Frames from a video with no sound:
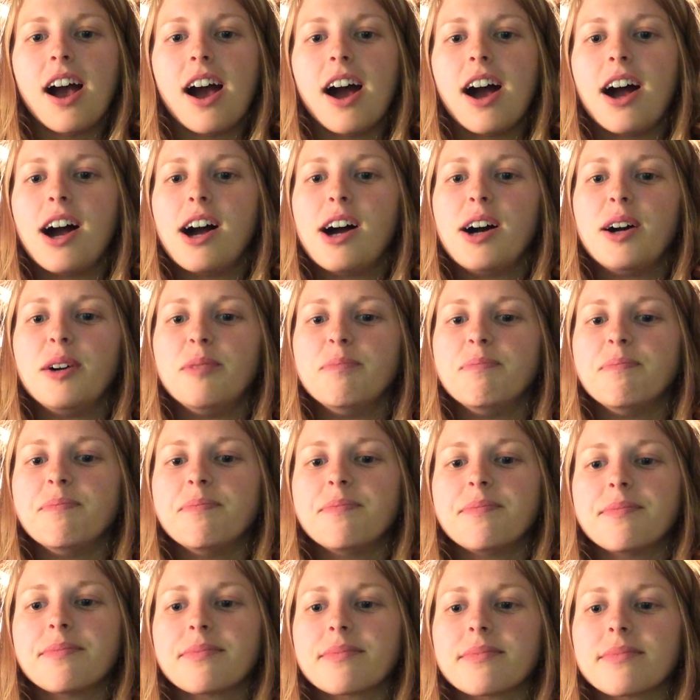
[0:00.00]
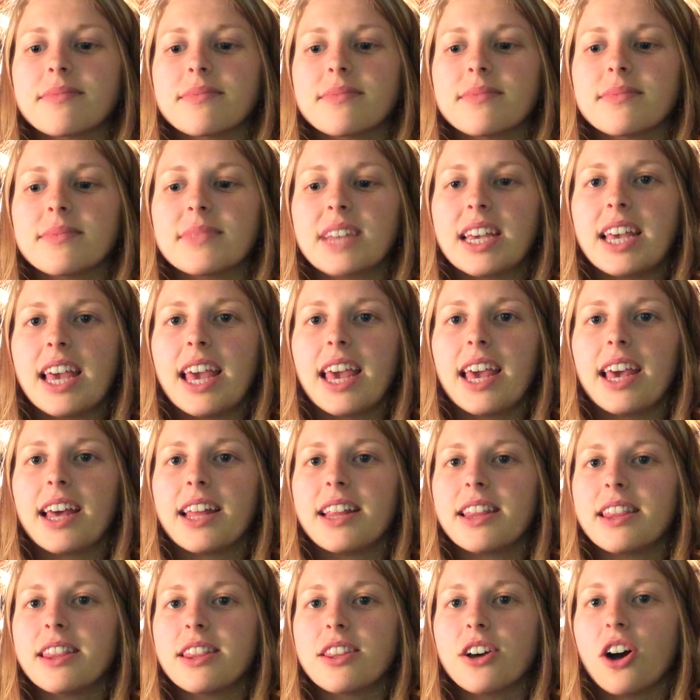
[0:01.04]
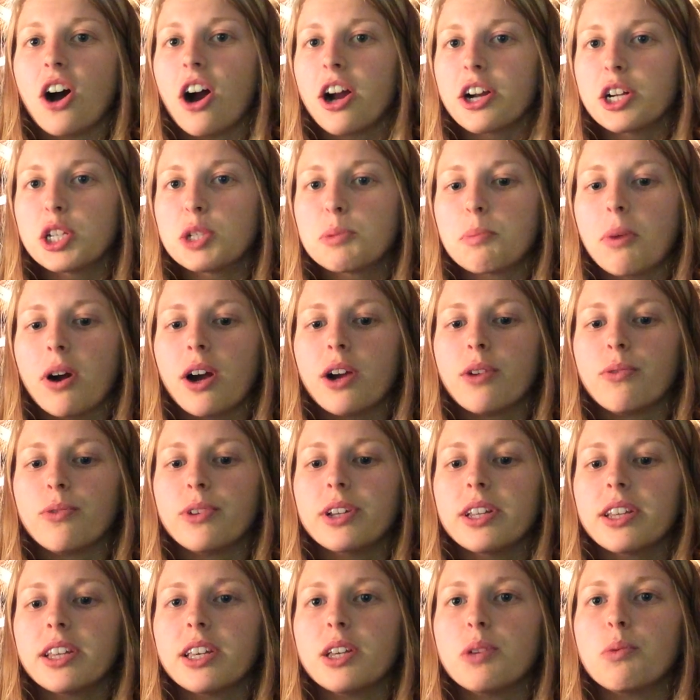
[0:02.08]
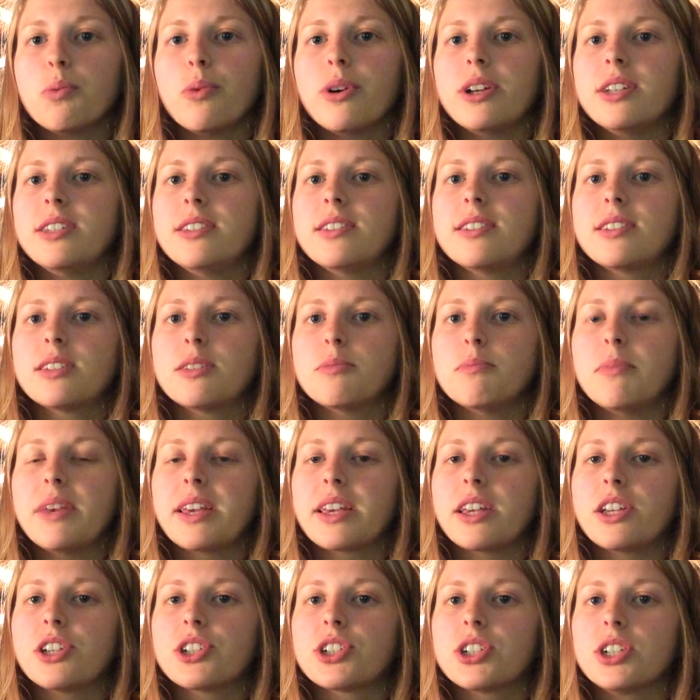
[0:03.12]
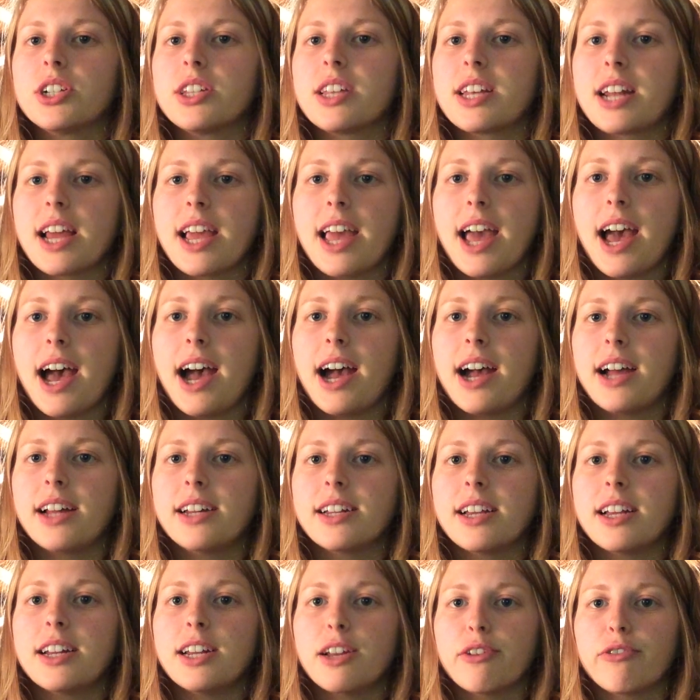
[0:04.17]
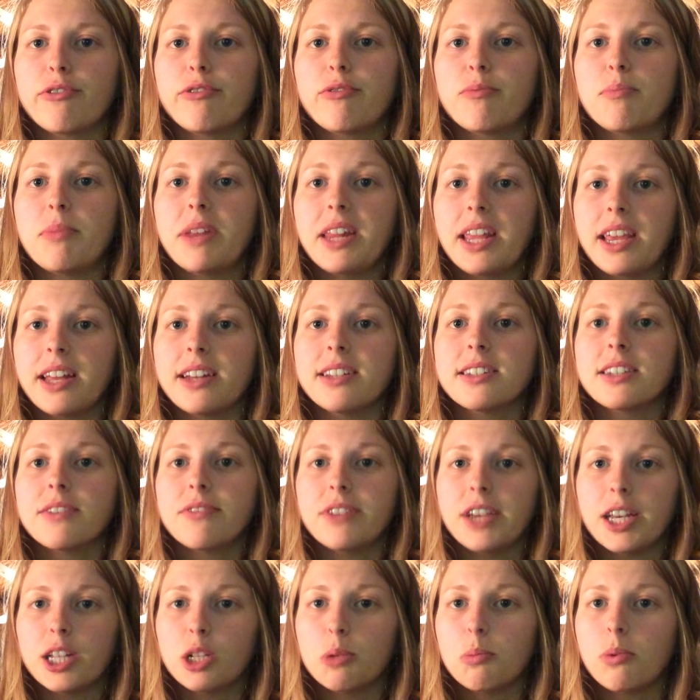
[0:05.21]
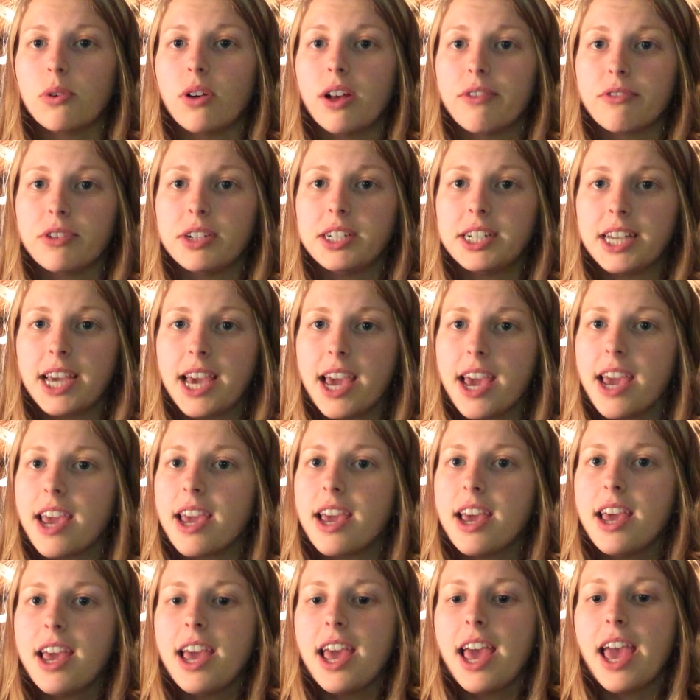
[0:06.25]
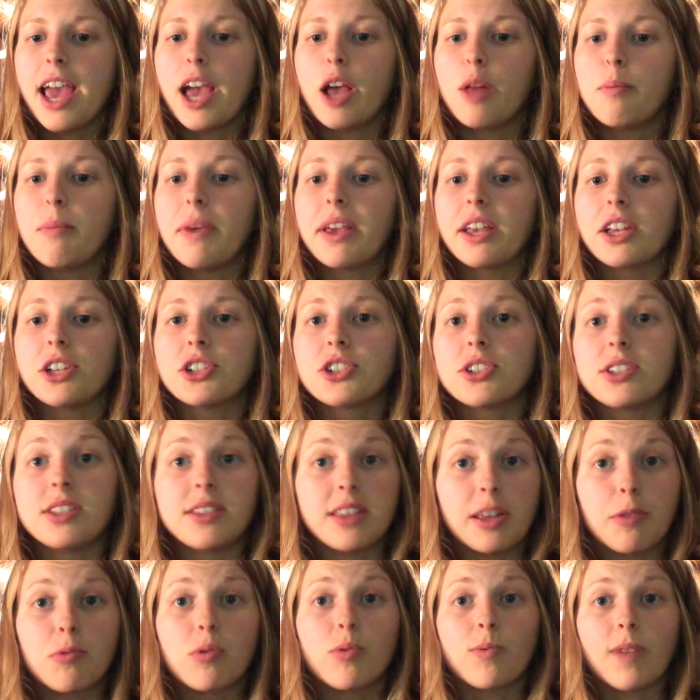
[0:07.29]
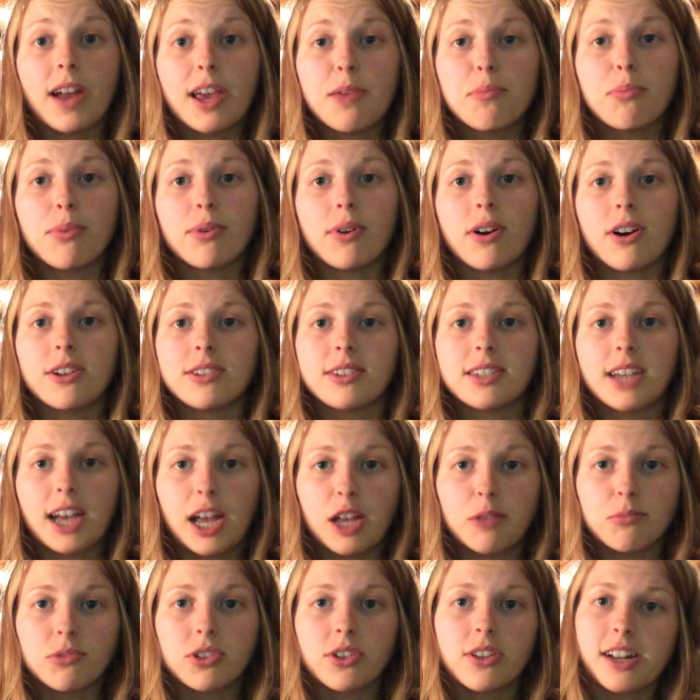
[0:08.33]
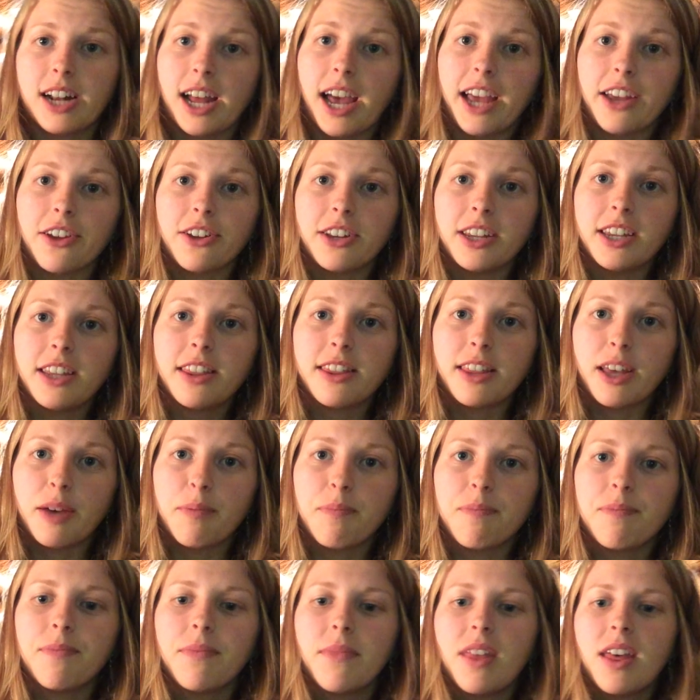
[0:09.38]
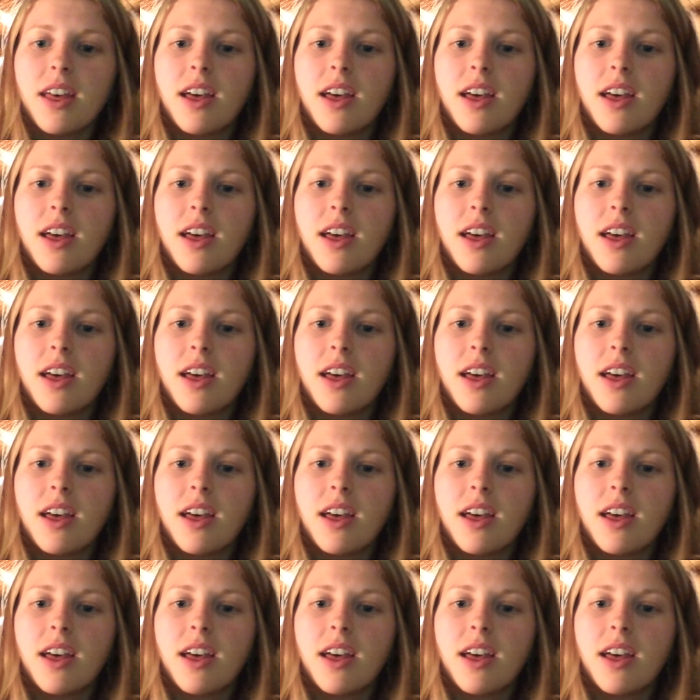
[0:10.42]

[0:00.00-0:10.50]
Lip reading: Um, and the hardest part really was making sure that I had enough bananas available every day and making sure that they were ripe on time so that I could eat them.